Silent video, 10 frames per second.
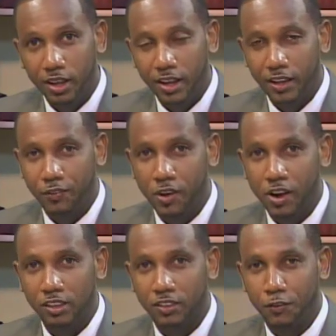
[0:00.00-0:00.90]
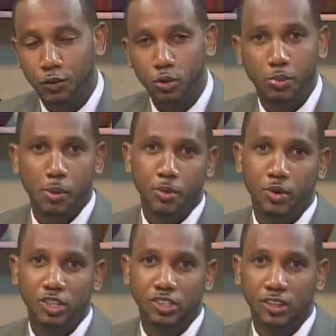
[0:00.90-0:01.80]
as far as food
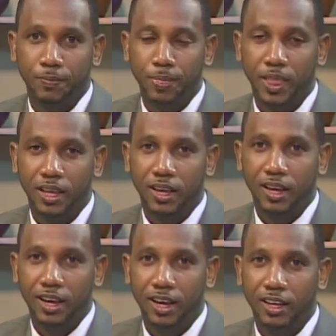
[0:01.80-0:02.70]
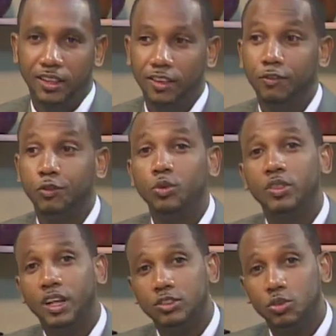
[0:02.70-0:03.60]
preparation and the food
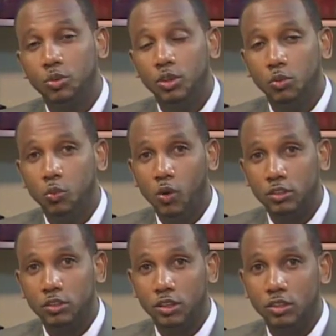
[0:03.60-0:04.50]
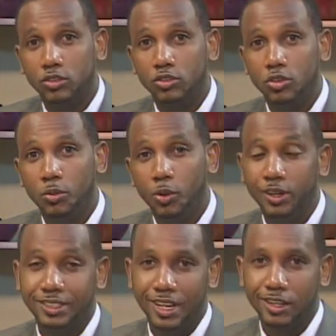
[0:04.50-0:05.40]
that you would want to consume or
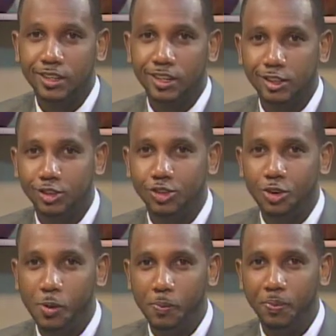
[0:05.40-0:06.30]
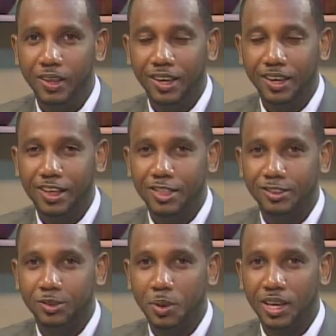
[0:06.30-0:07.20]
intend to consume
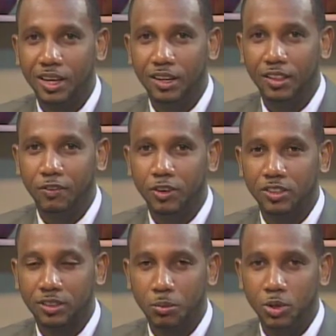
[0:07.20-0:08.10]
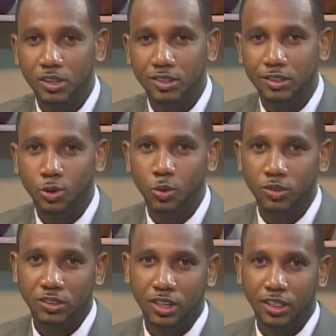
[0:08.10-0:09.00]
this weekend in the various communities
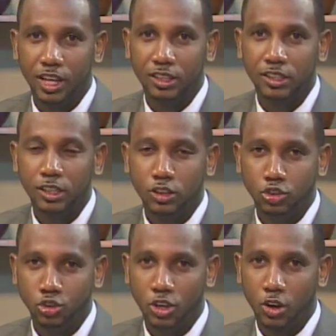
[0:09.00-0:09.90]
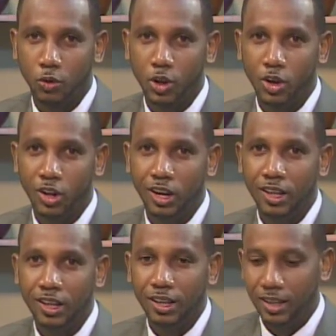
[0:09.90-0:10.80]
hosting that Juni Creole
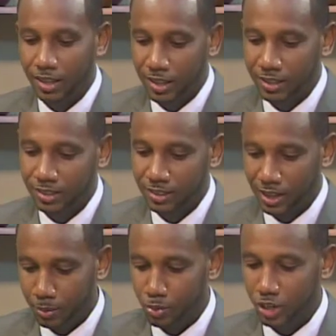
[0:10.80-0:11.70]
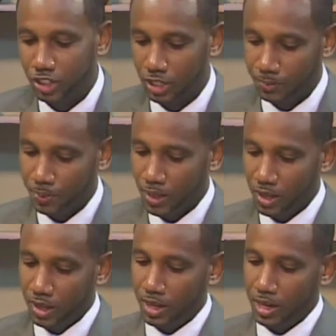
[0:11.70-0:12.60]
celebration.
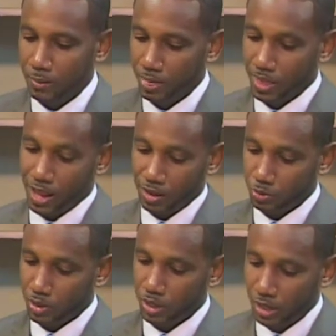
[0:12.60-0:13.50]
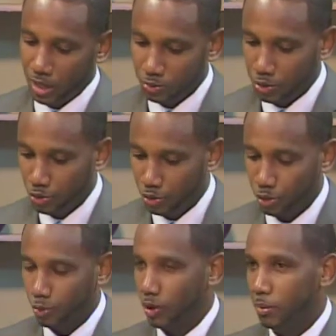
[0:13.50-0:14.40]
As we go
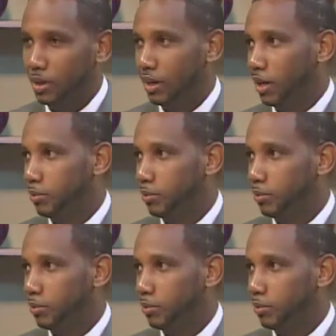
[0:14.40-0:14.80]
through, I mean